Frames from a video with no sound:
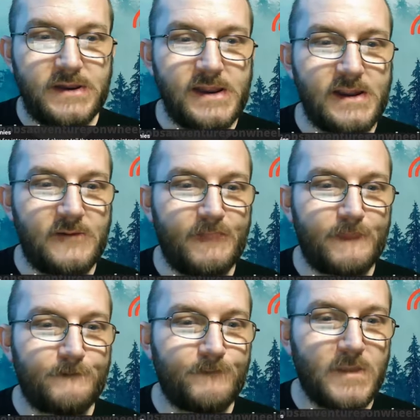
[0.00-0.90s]
Yeah,
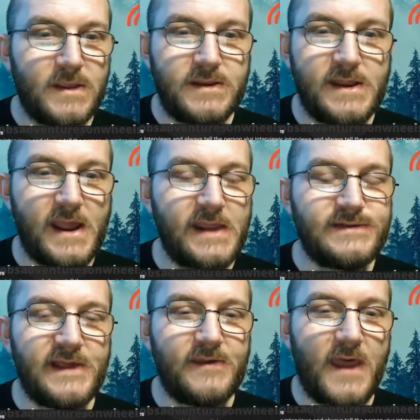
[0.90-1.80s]
yeah.
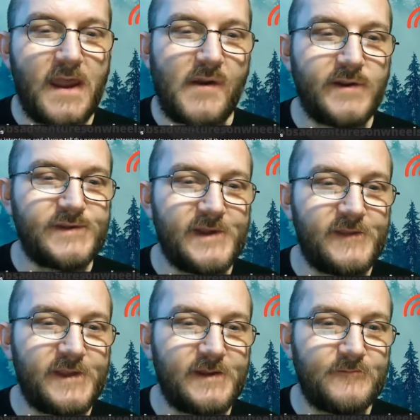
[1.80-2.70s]
I always
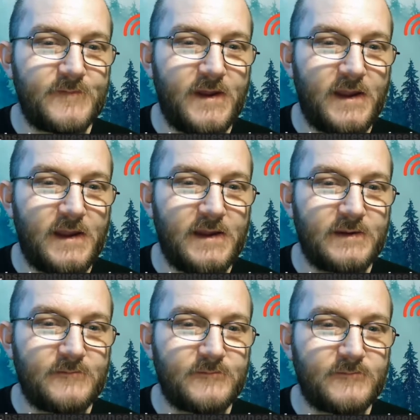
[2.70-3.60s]
tell them
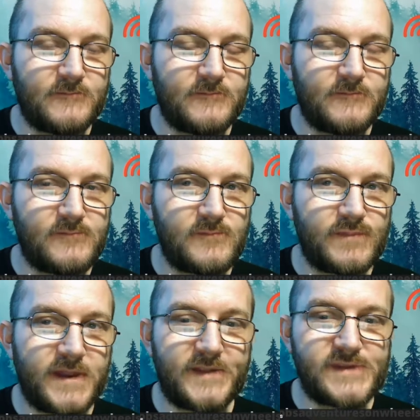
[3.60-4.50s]

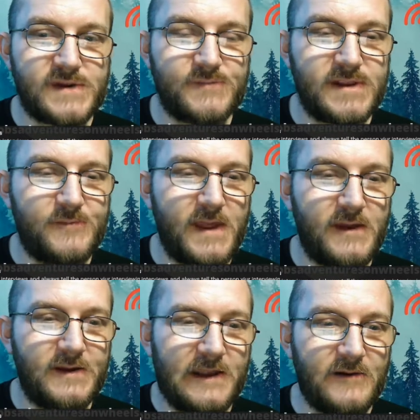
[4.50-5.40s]
that it's going to be
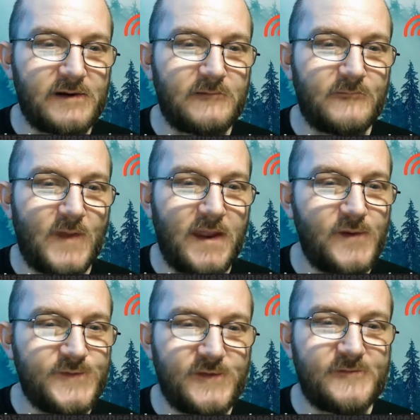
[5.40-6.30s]
about an hour. I
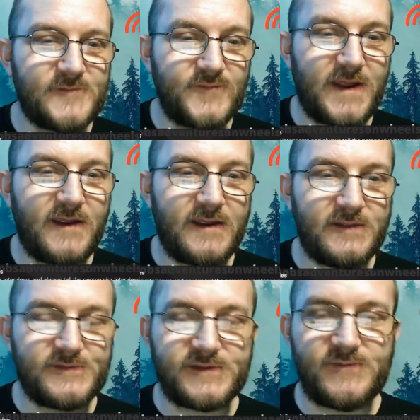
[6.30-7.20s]
always tell them about
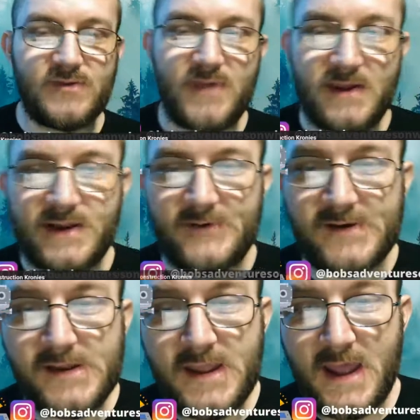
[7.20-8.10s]
it's going to be about an
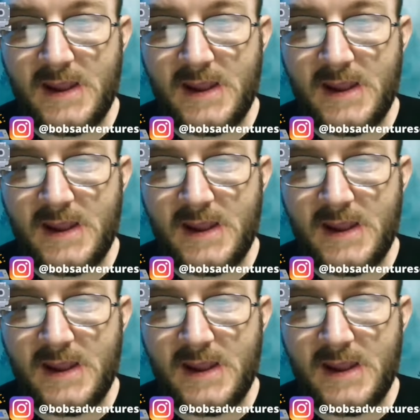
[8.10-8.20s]
hour.